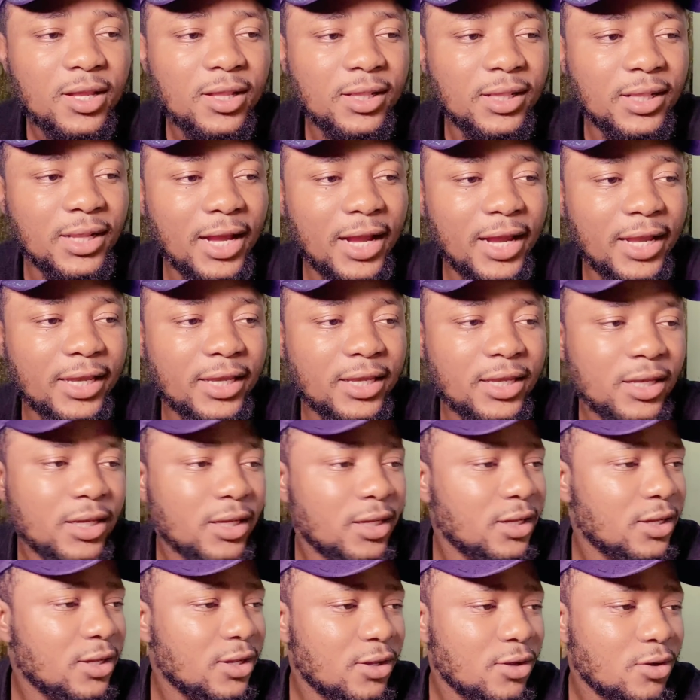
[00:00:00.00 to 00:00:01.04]
Like,
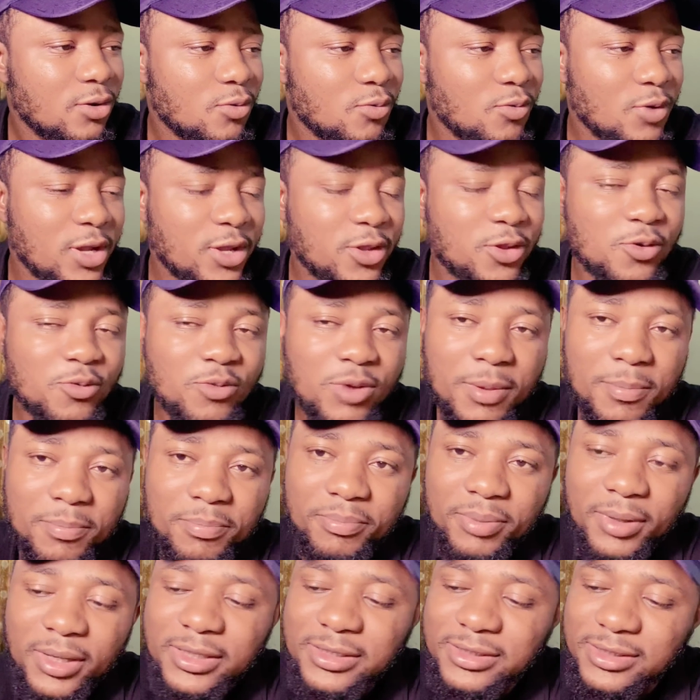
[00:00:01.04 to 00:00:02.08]
when you were
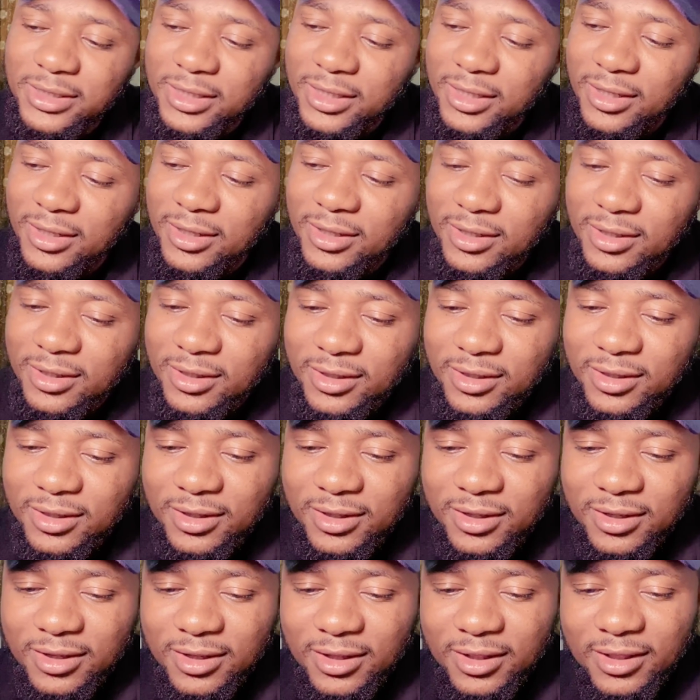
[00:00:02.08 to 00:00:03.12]
busy
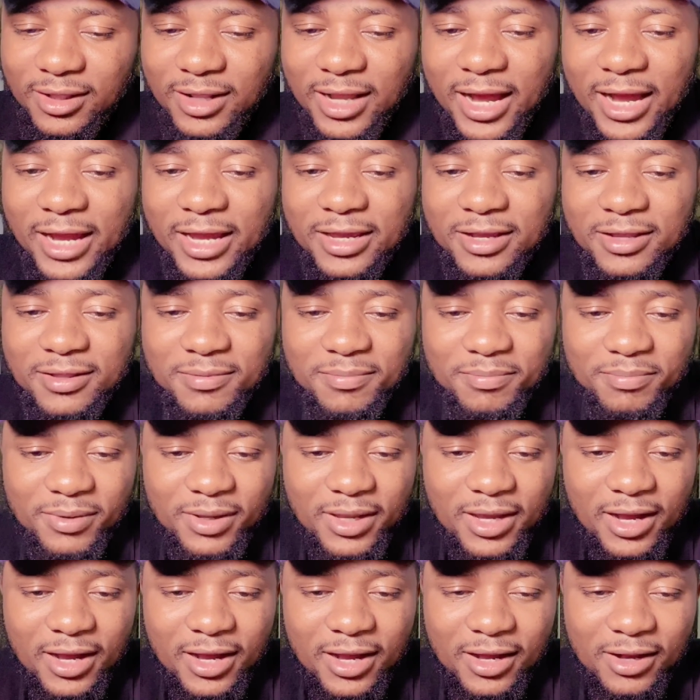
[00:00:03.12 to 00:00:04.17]
lying,
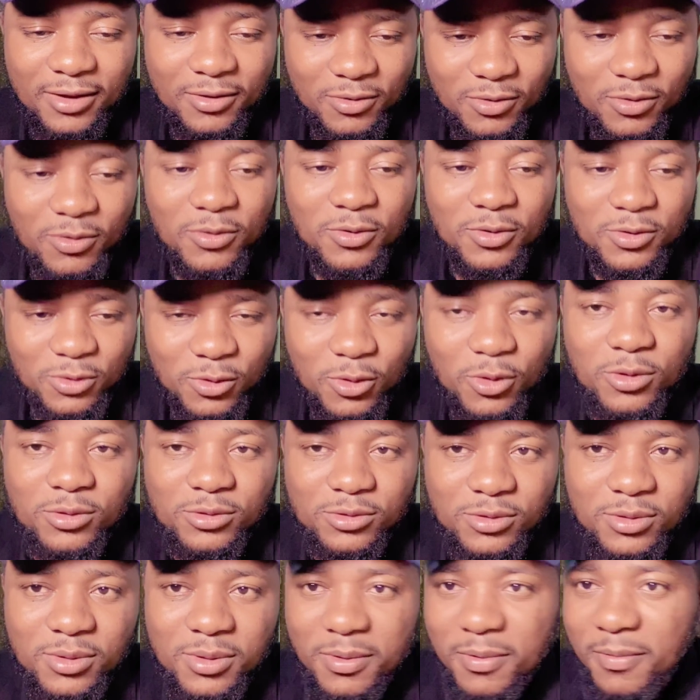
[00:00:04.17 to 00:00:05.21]

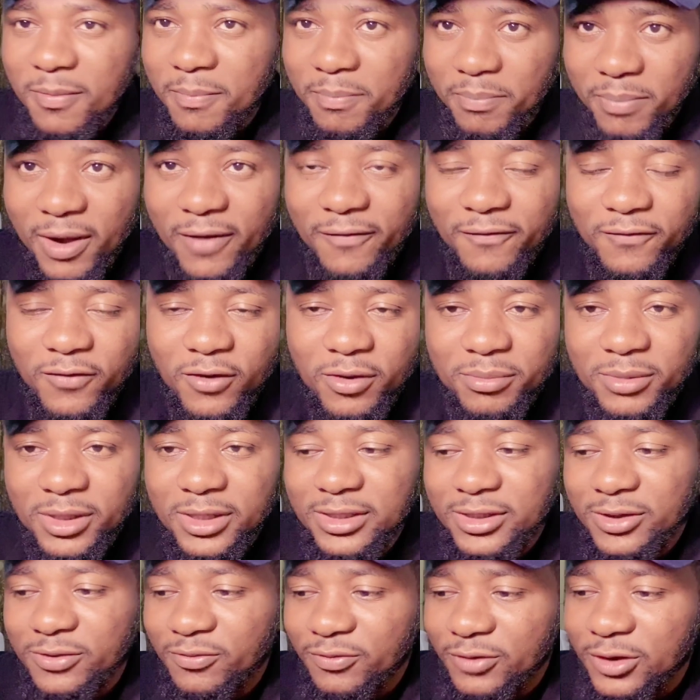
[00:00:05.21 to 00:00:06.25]

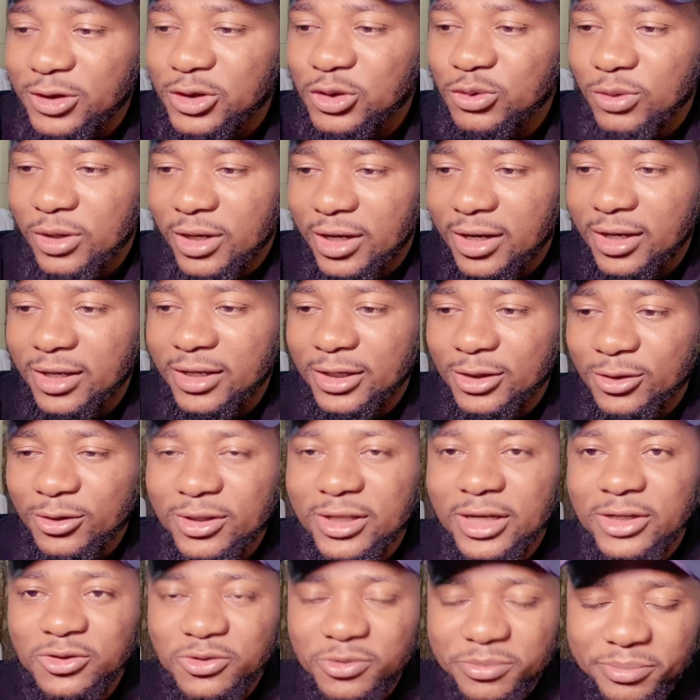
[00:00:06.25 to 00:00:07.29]
performing the ritual in
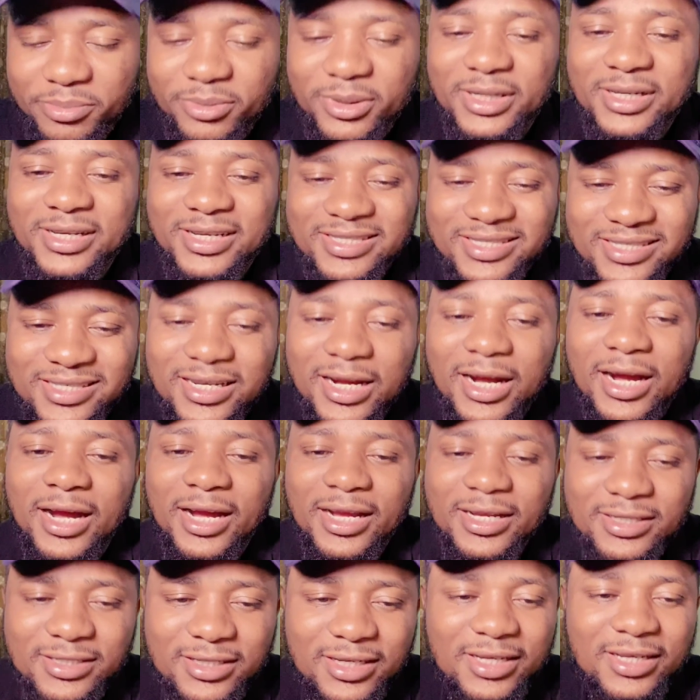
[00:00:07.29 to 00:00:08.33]
order to bring a
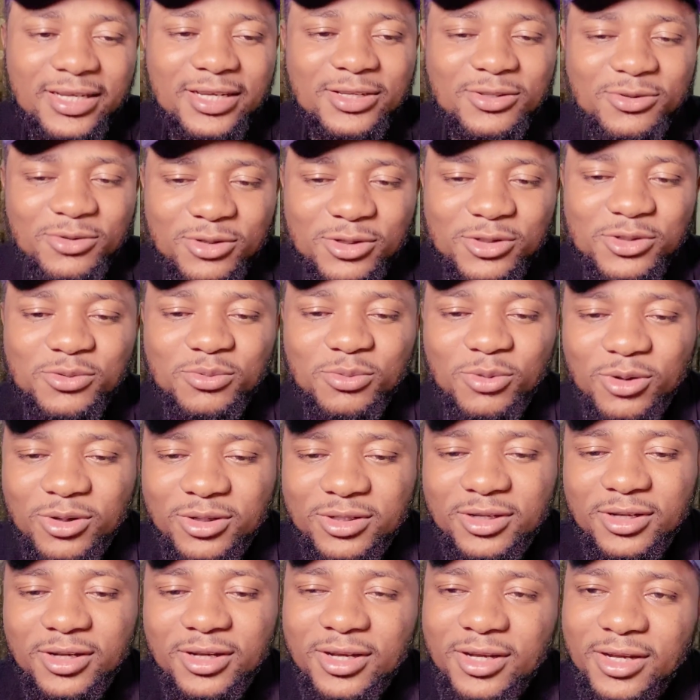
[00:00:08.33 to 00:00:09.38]
child into this
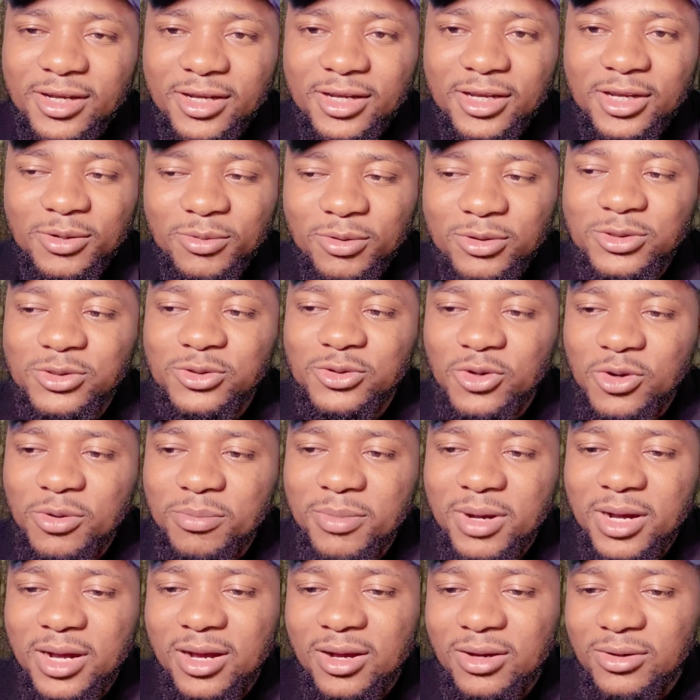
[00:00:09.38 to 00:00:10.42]
world, it was
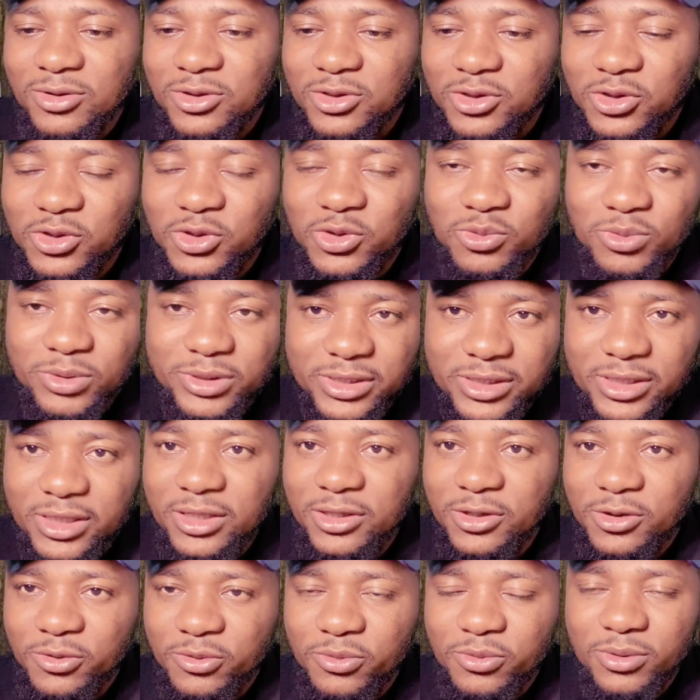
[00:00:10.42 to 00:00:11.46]
somehow
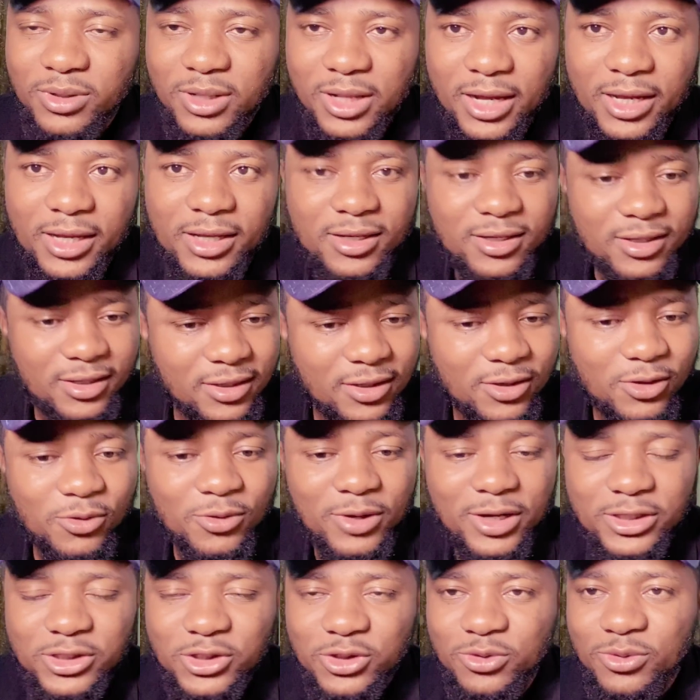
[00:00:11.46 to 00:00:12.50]
sweetening you, like you
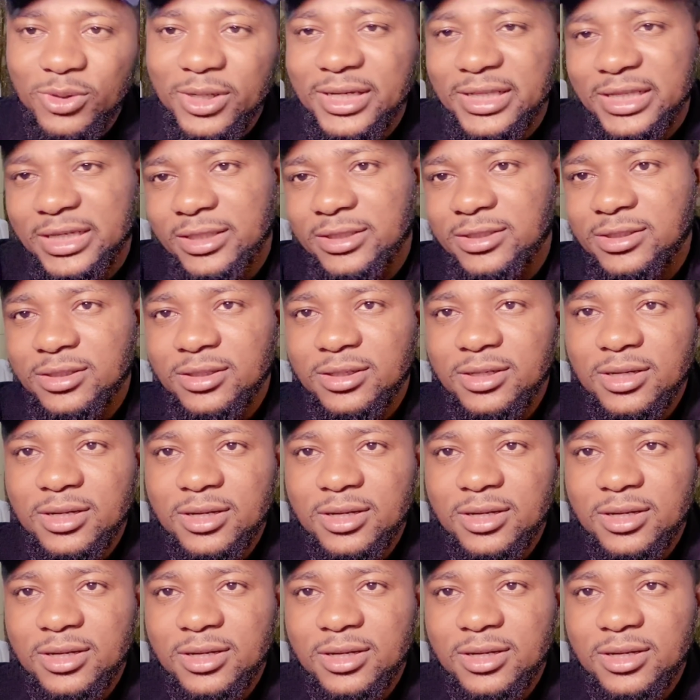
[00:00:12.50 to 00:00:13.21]
enjoyed it.